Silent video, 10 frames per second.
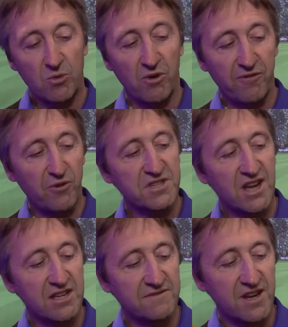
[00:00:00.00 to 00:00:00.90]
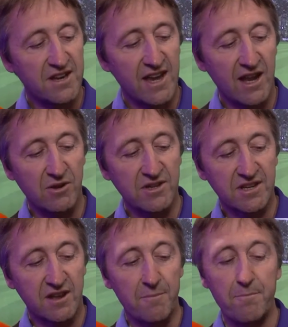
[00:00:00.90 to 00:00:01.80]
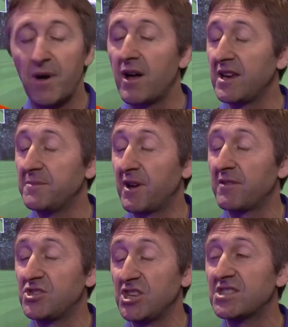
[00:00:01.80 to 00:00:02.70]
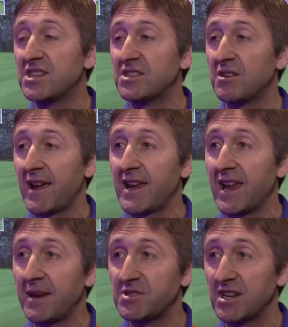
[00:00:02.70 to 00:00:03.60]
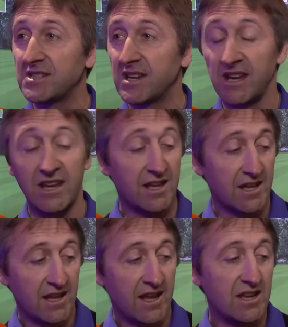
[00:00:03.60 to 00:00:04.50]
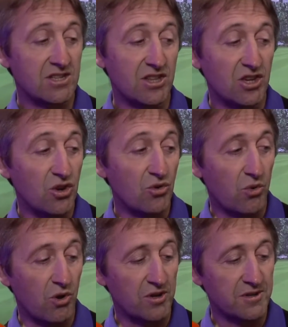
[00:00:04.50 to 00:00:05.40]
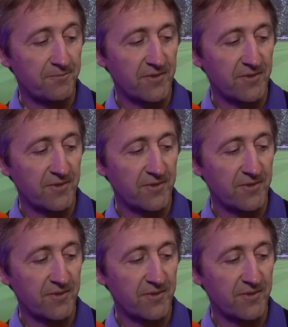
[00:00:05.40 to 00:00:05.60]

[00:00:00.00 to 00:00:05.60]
What Foresight have done now is combine both GC2 and HMT into the new quad.